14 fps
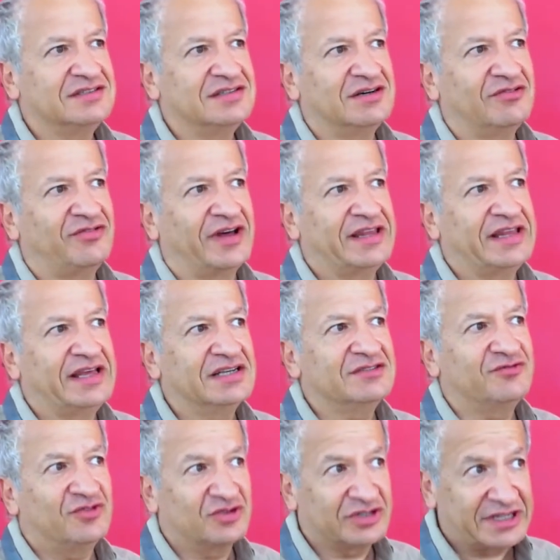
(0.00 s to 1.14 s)
of ideas,
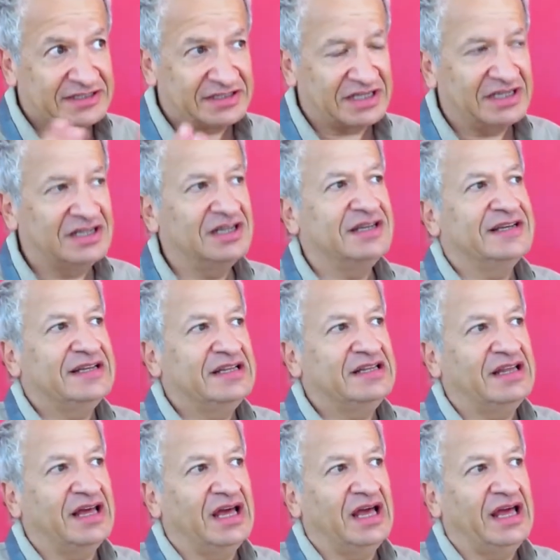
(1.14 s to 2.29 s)
for testing
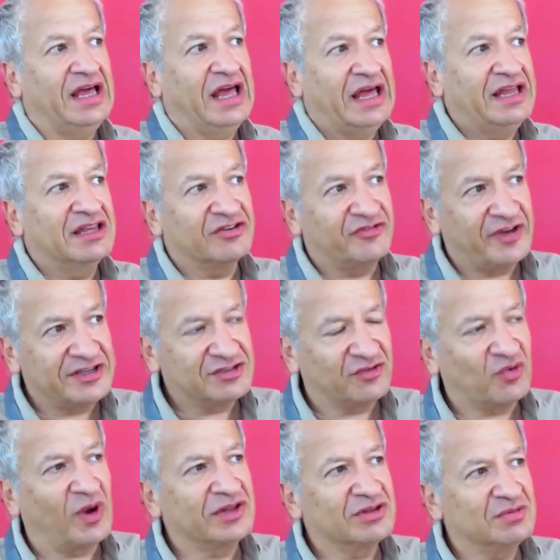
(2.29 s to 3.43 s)
the interface of
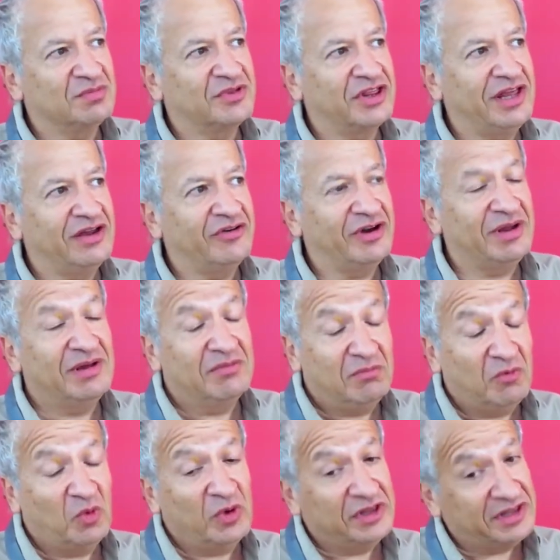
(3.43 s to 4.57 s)
quantum theory
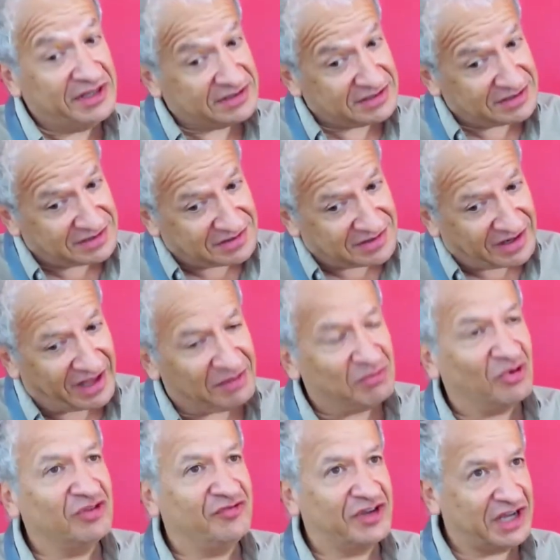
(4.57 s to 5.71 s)
with this slight
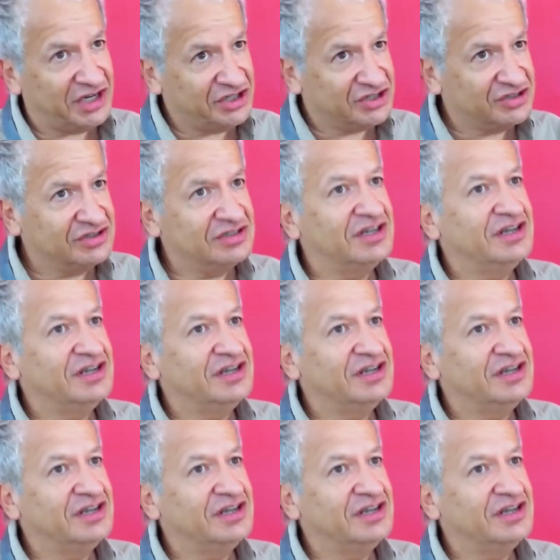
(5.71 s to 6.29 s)
modification